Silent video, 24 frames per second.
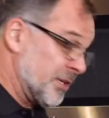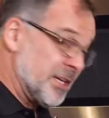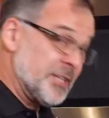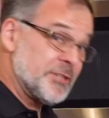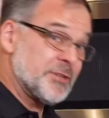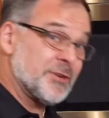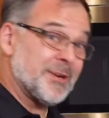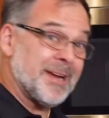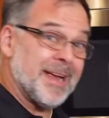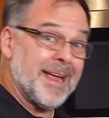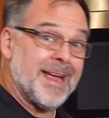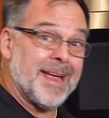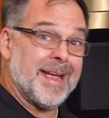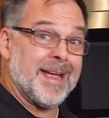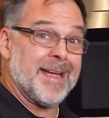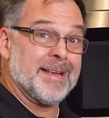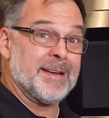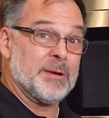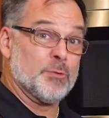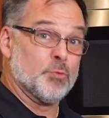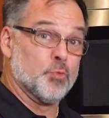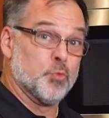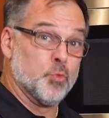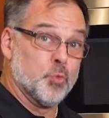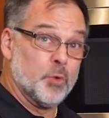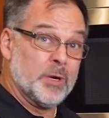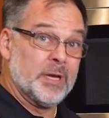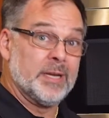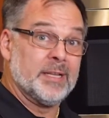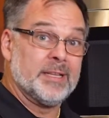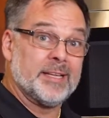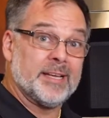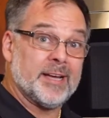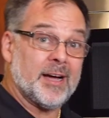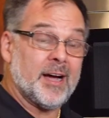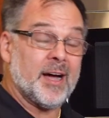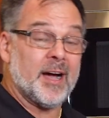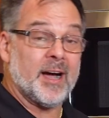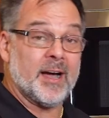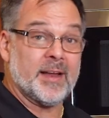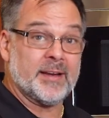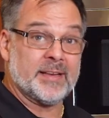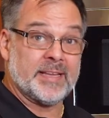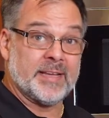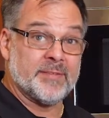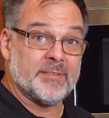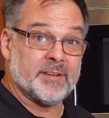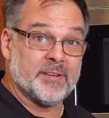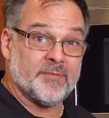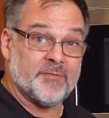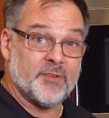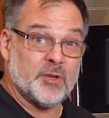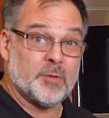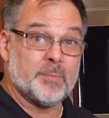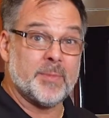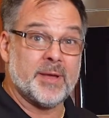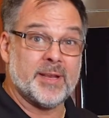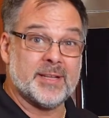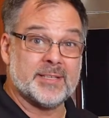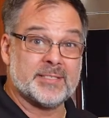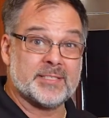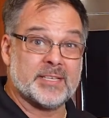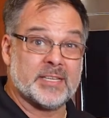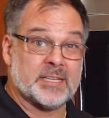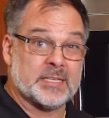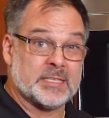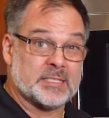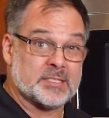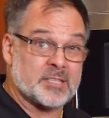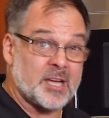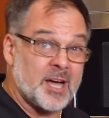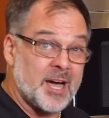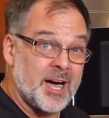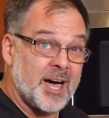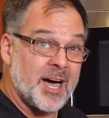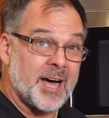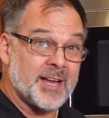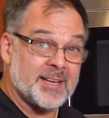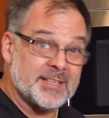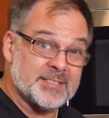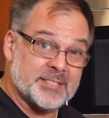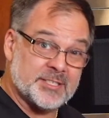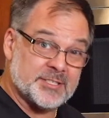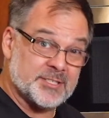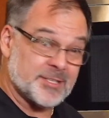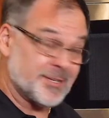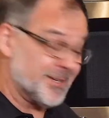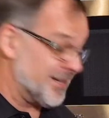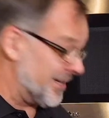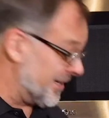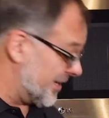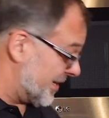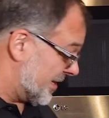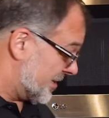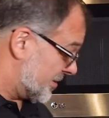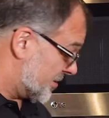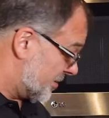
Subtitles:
get your hand really hot. Give it a few minutes, get it as hot as it's gonna get.